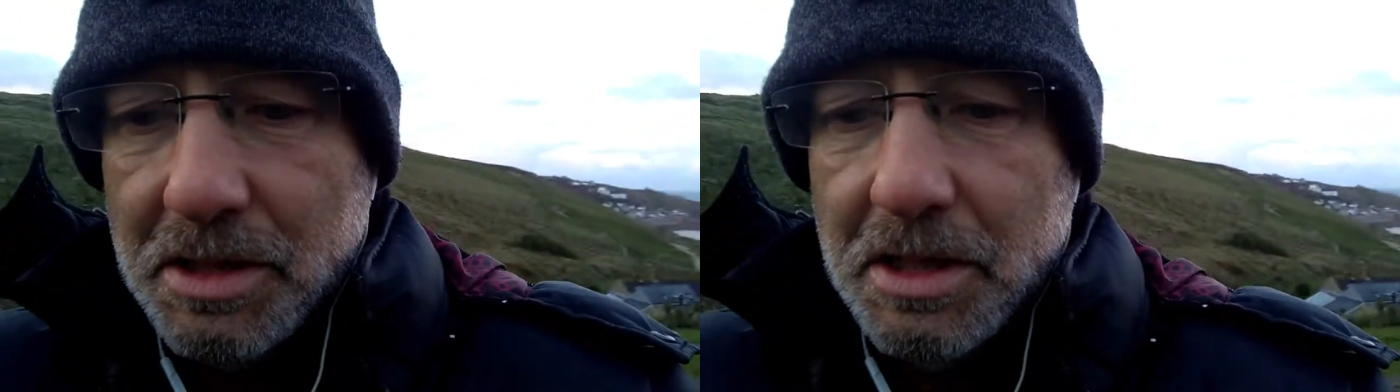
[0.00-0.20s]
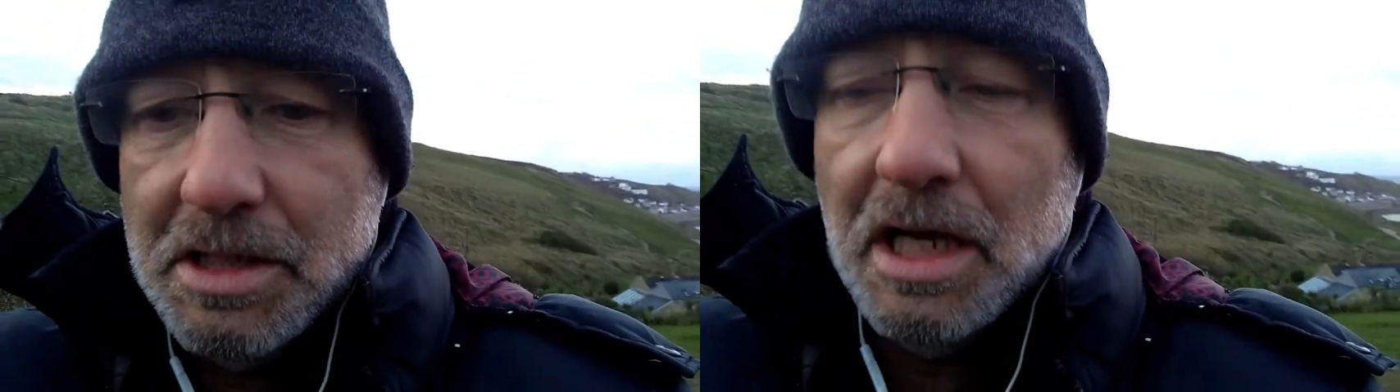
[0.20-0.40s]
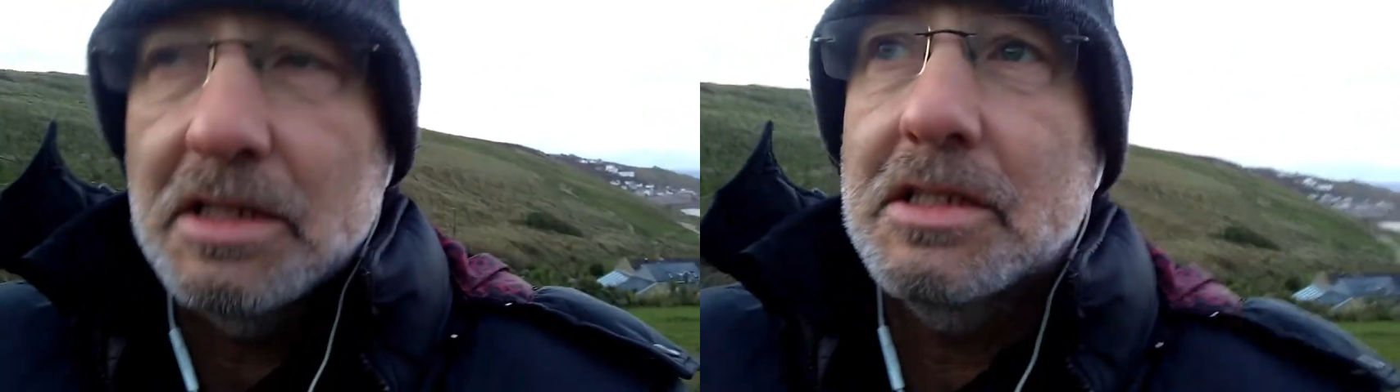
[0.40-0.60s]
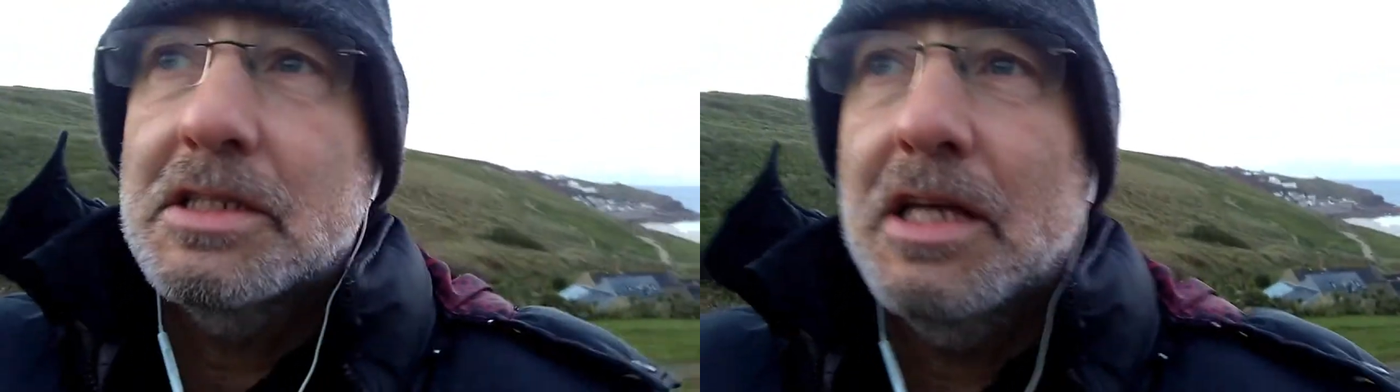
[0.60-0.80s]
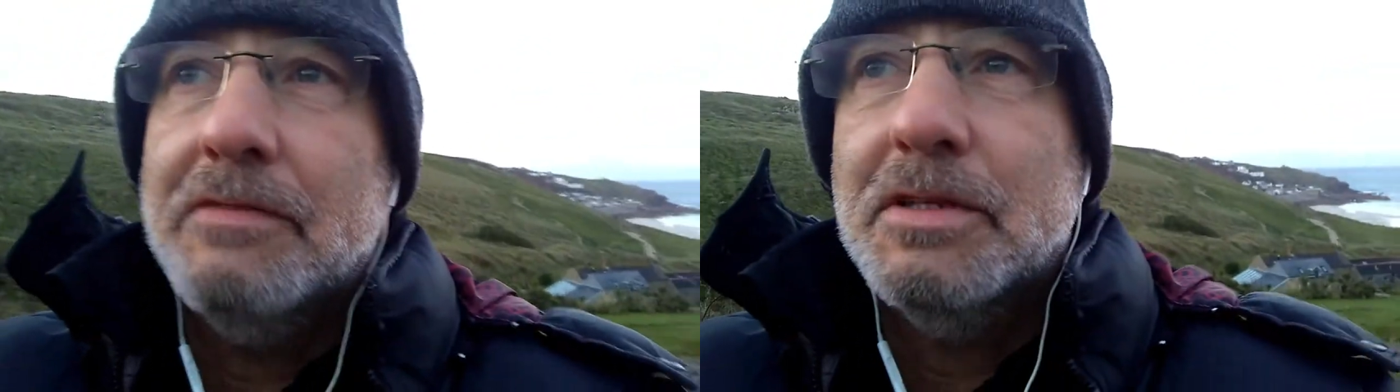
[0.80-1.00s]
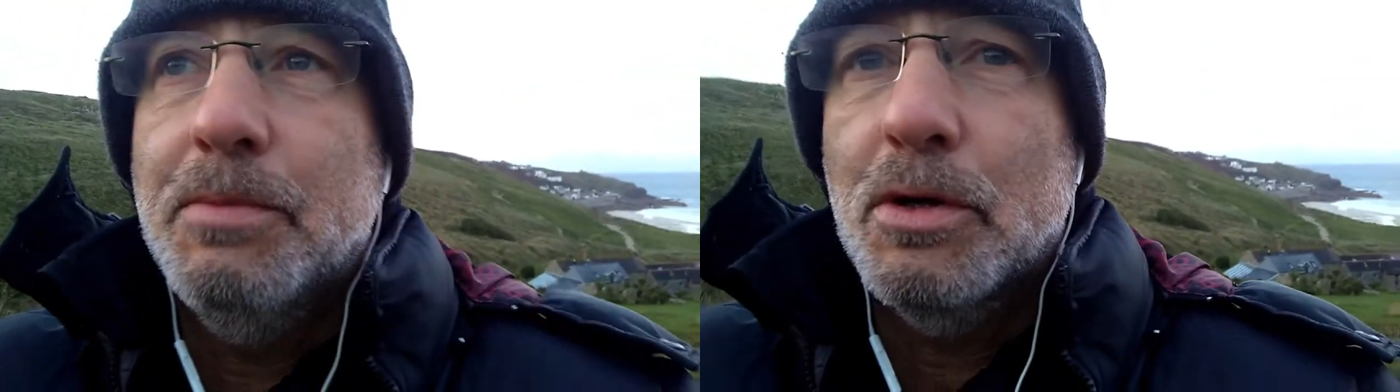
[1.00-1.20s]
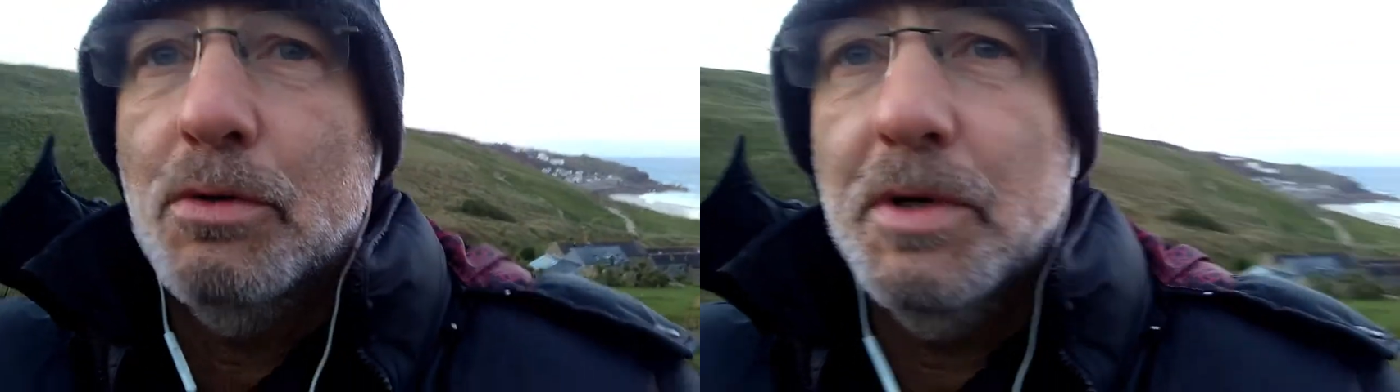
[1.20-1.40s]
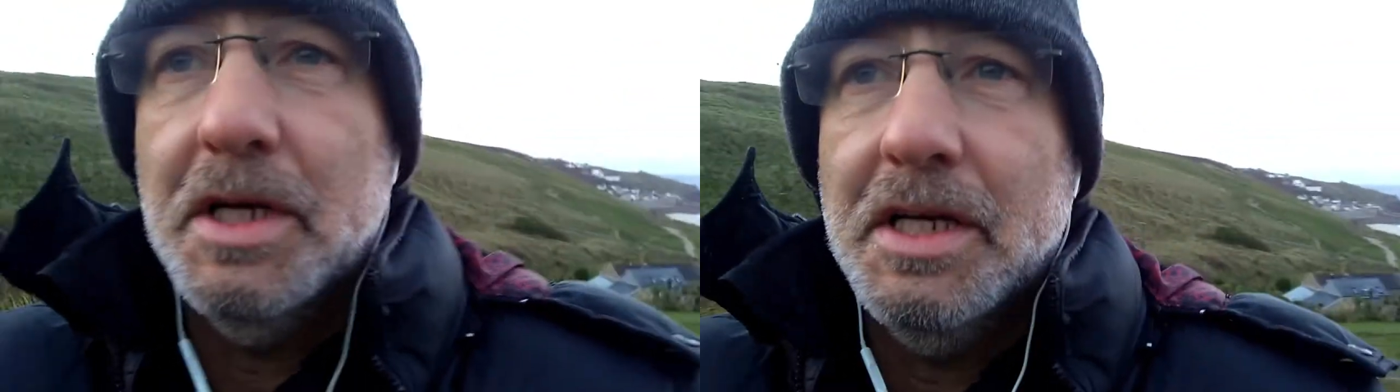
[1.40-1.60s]
and the challenges they have to put
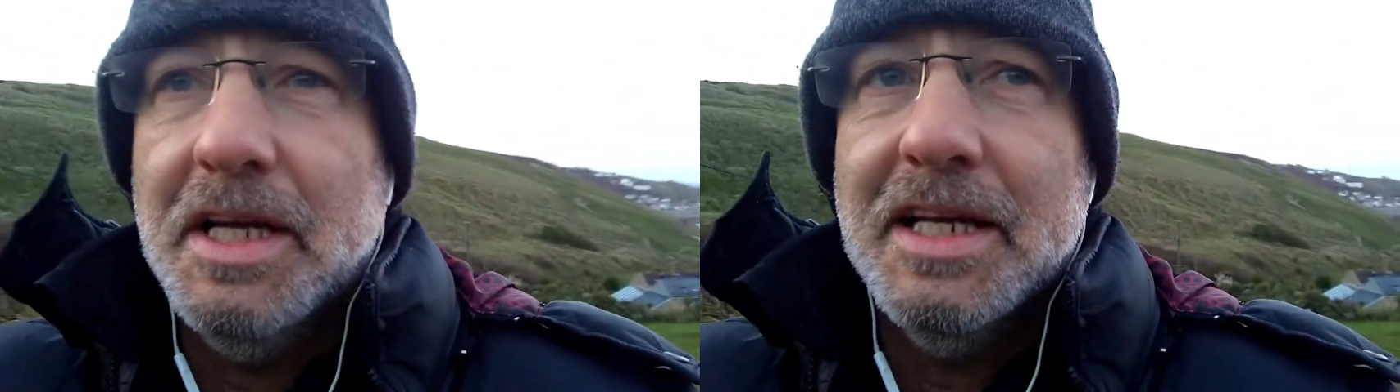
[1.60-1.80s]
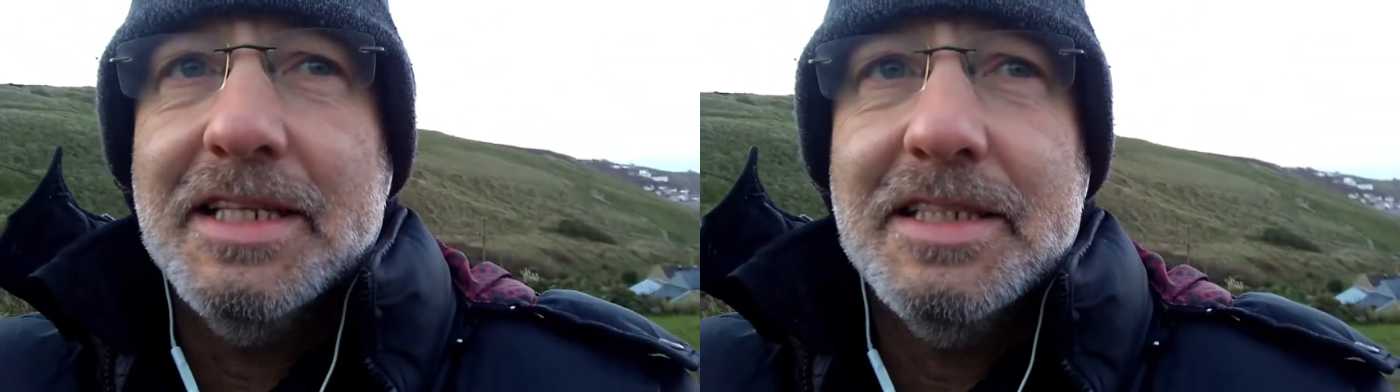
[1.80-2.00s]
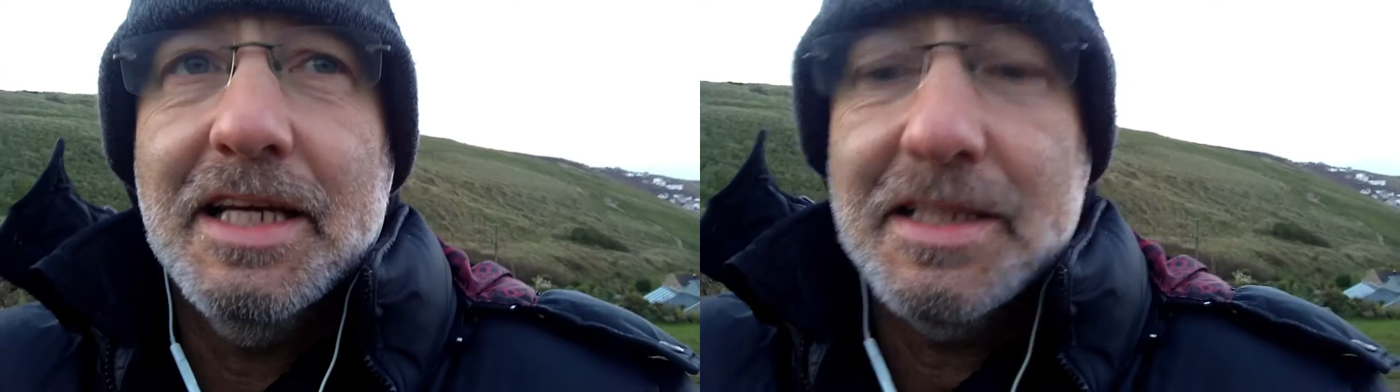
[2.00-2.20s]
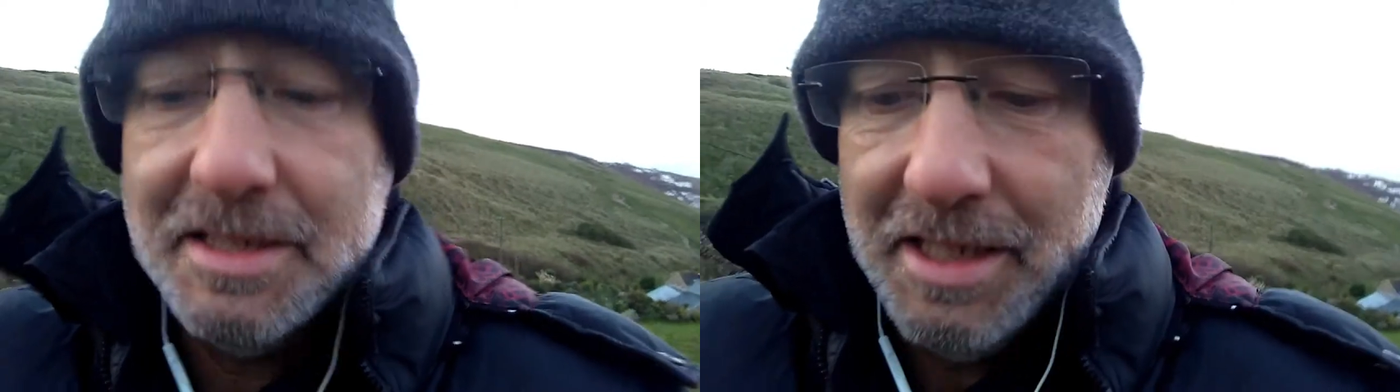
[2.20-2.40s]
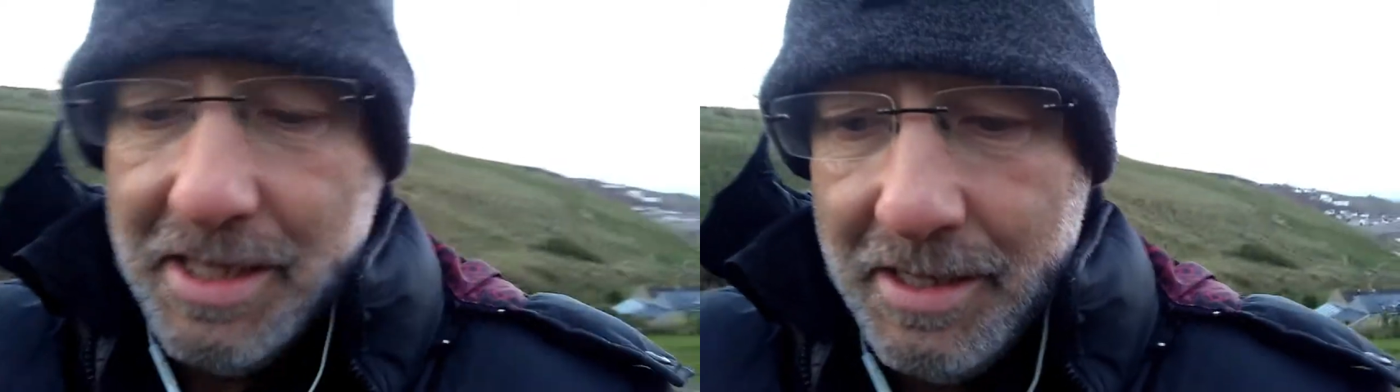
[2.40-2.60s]
up with in the NHS.